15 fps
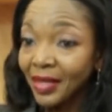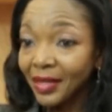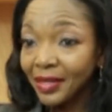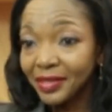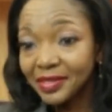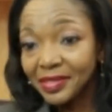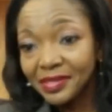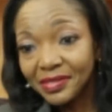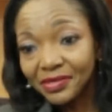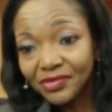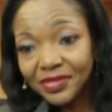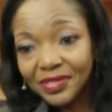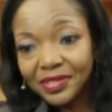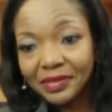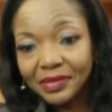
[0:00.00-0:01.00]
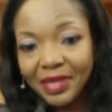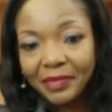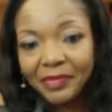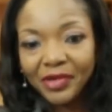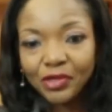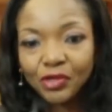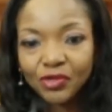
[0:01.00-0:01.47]
This is interesting. I mean,
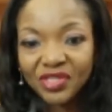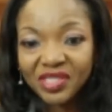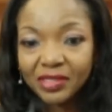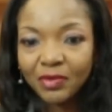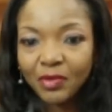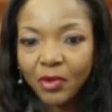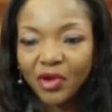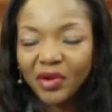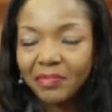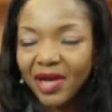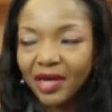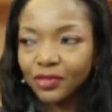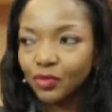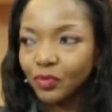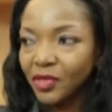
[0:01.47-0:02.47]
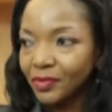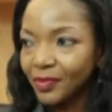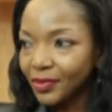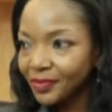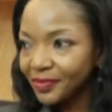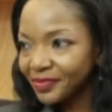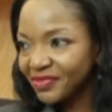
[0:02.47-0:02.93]
you're still going back to people,
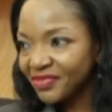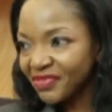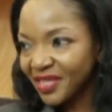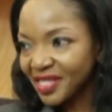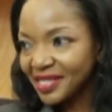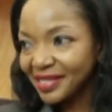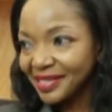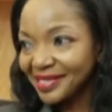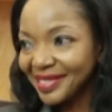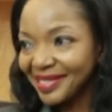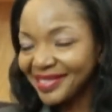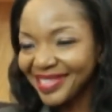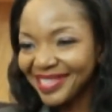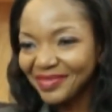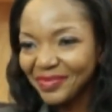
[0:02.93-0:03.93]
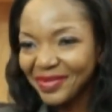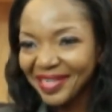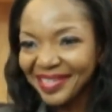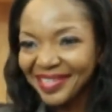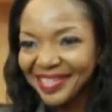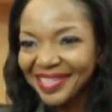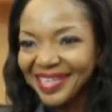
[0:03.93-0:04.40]
facilitated
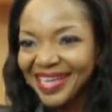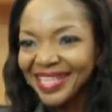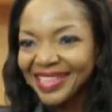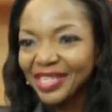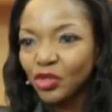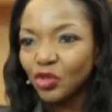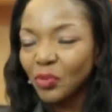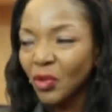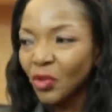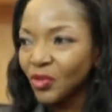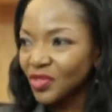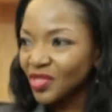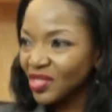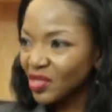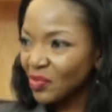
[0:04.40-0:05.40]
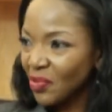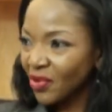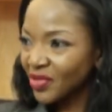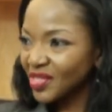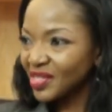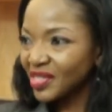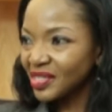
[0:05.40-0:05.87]
by the loopholes in the
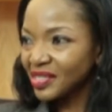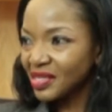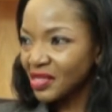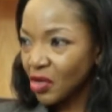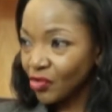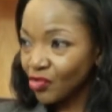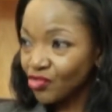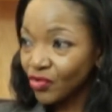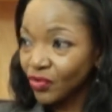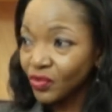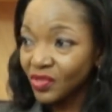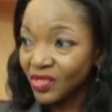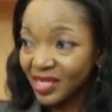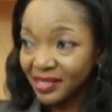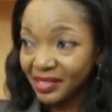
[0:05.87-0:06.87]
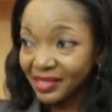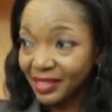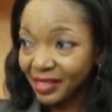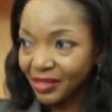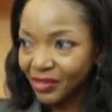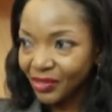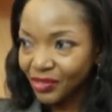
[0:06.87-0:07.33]
process and the controls and in
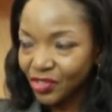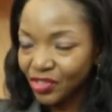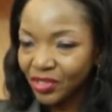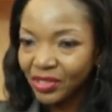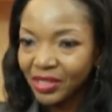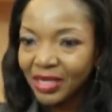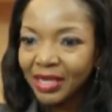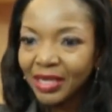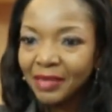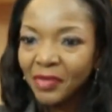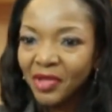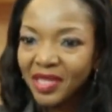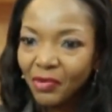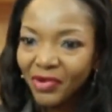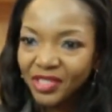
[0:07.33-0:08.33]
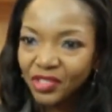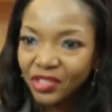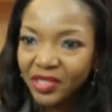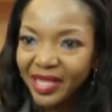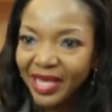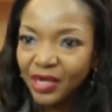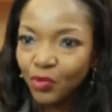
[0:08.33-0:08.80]
technology. But the question
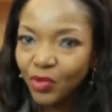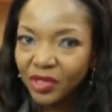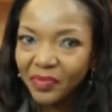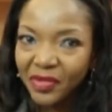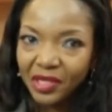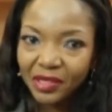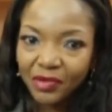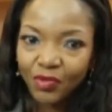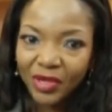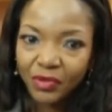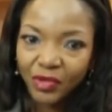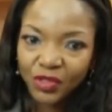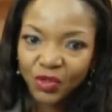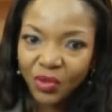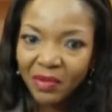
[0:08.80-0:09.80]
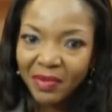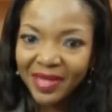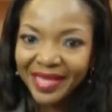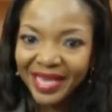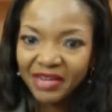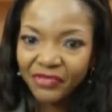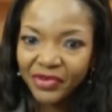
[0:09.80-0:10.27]
then will be, when we talk about the
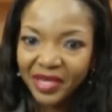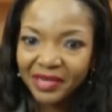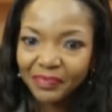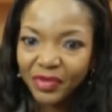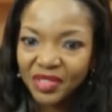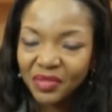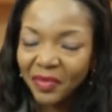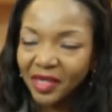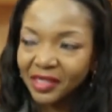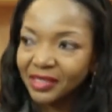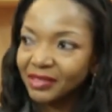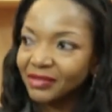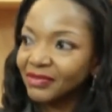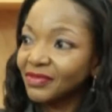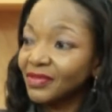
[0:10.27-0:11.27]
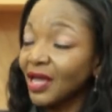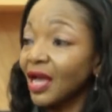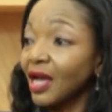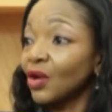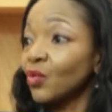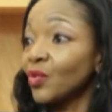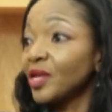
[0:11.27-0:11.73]
African perspective, are
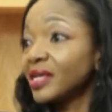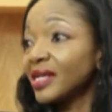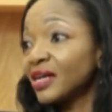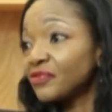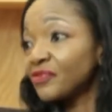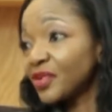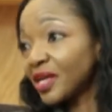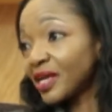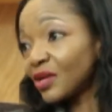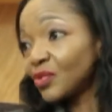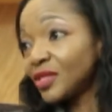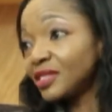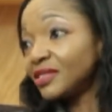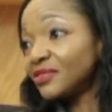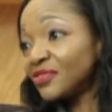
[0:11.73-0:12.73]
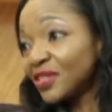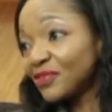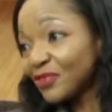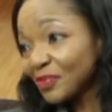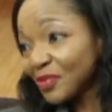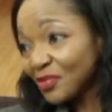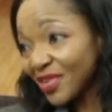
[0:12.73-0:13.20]
we in Africa, are we different from
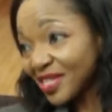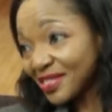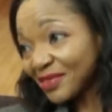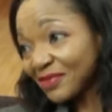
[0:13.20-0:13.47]
the rest of